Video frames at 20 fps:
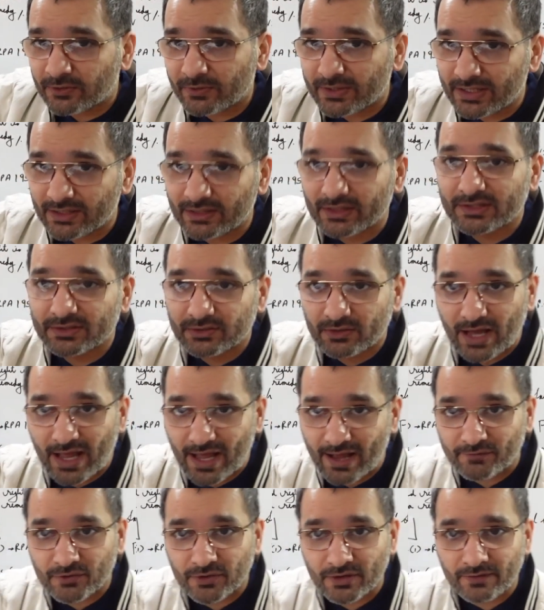too in England, so I
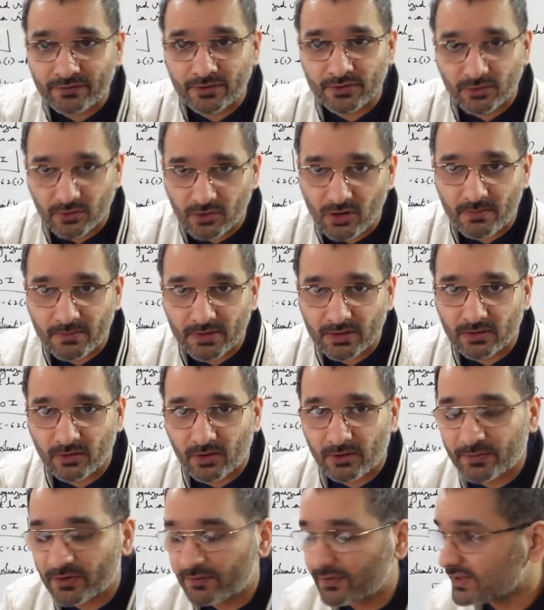have to refer to common
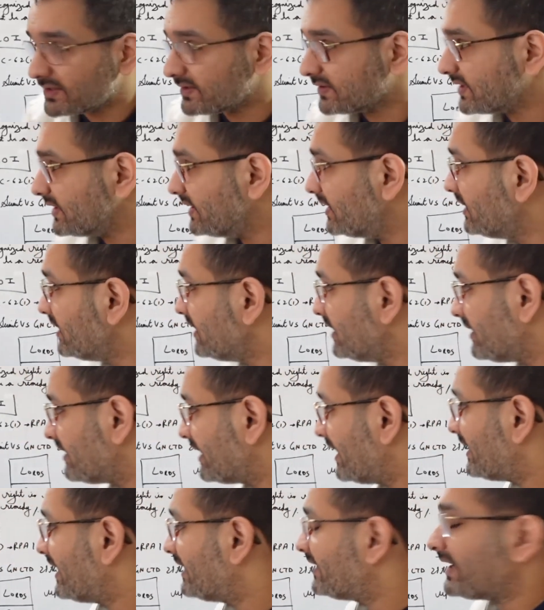law provisions here,
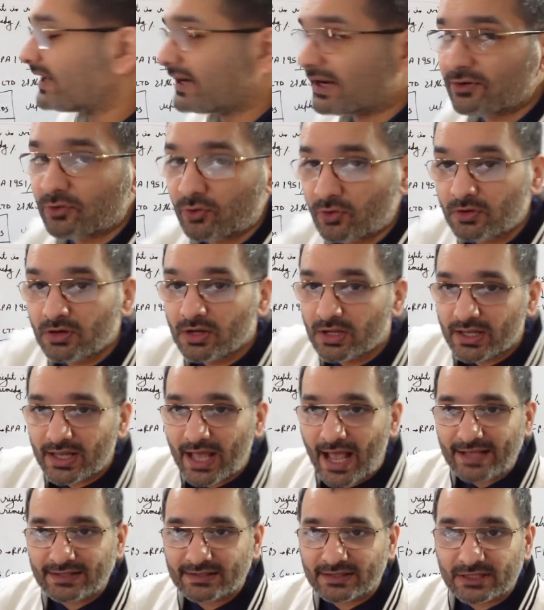right? And there are no
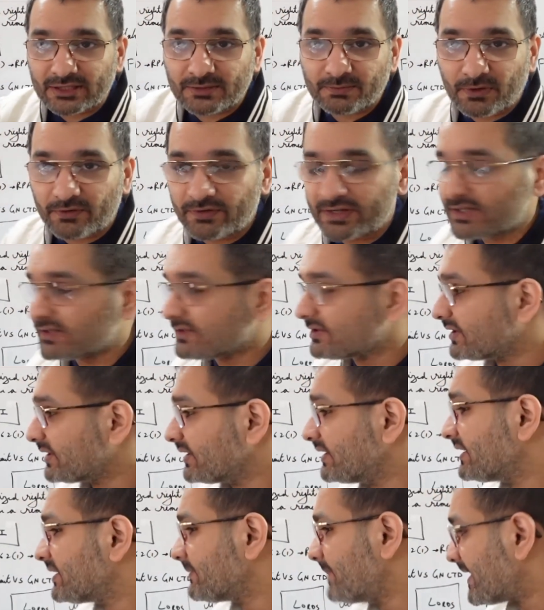as such provisions
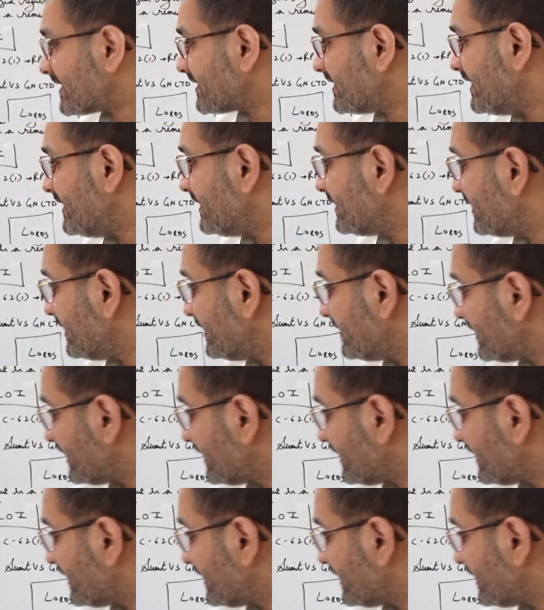written, especially in the